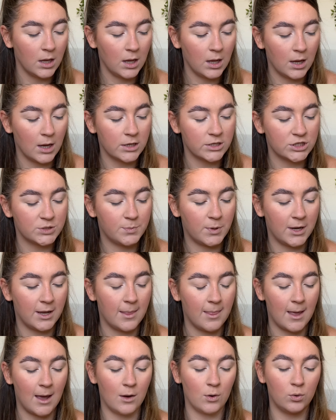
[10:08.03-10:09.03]
and just putting
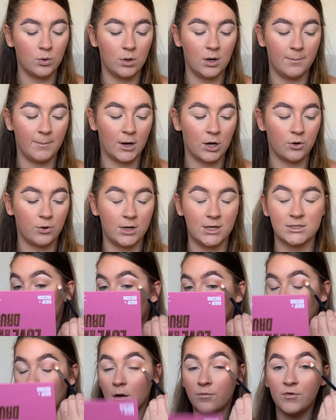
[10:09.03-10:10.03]
that all in my crease.
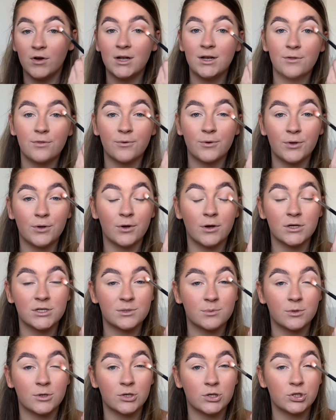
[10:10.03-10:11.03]
I really thought you guys
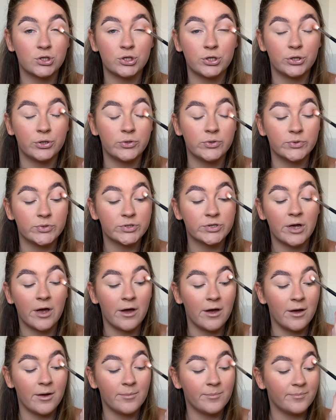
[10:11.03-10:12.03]
were going to choose
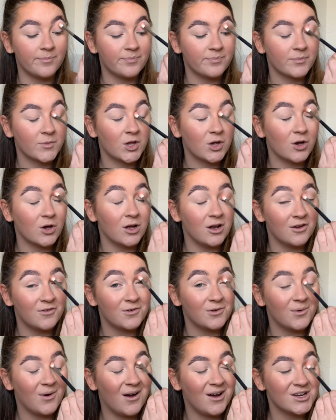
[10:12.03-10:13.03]

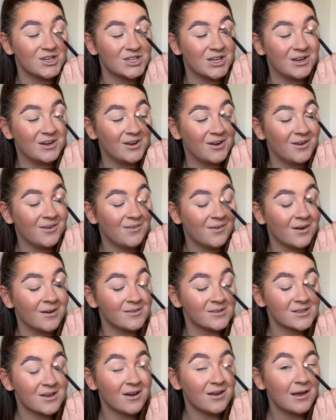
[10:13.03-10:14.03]
colourful eyeshadow, and I was
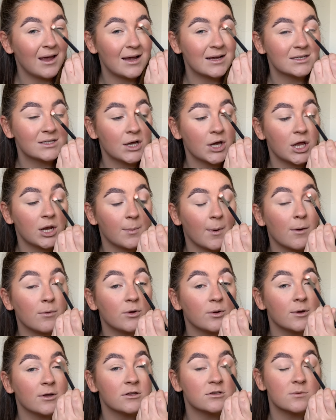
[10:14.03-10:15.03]
kind of excited about
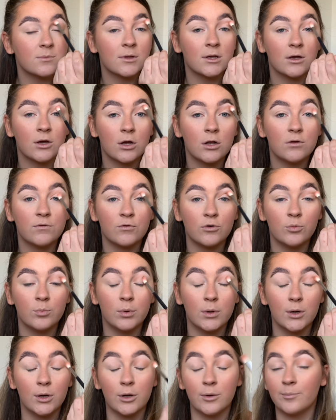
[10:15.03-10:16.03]
doing something colourful,
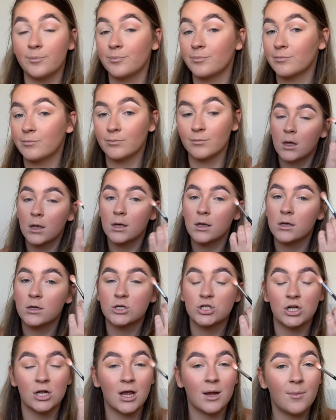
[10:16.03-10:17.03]
but
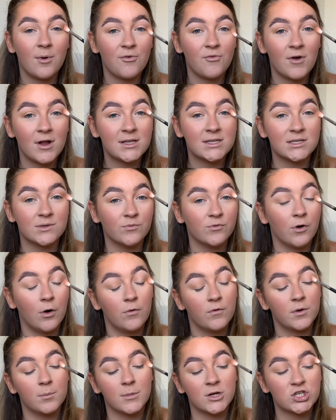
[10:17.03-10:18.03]
shall I get my friends
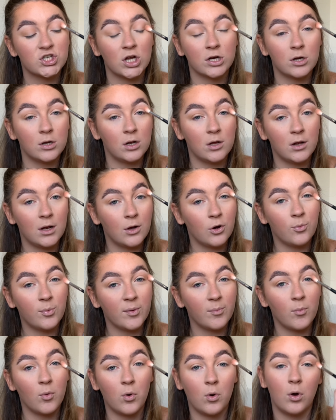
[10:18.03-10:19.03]
involved in my channel a little bit
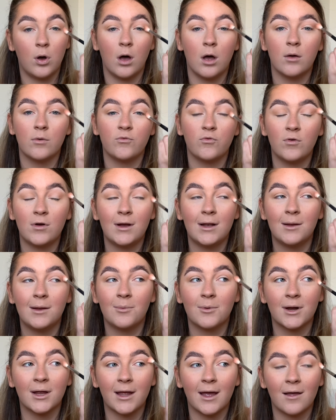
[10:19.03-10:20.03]
more? I really
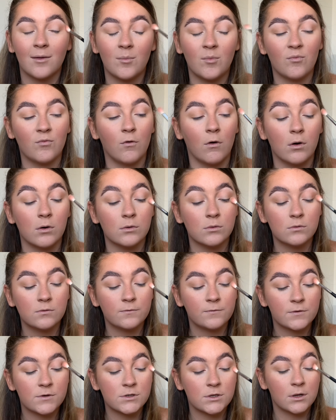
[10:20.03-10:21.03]
want to get them
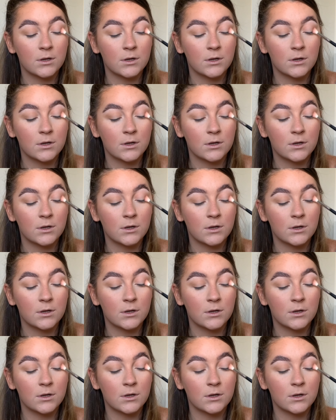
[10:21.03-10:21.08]
involved.